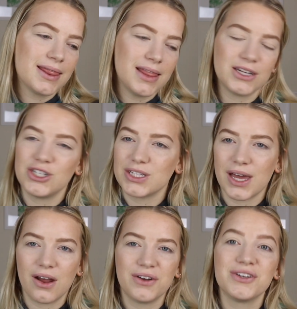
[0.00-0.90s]
Let's just
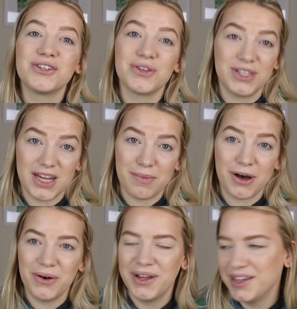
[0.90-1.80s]
get on to the
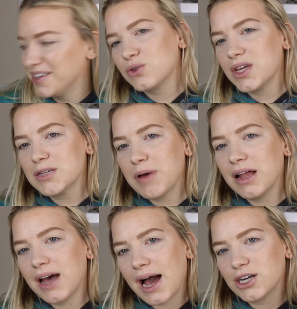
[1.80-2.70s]
demo. So this
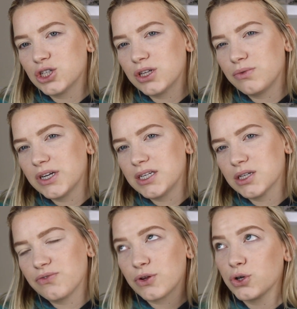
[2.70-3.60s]
palette actually
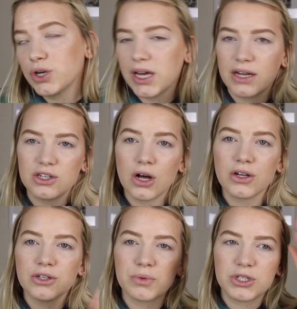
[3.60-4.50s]
retails for $38,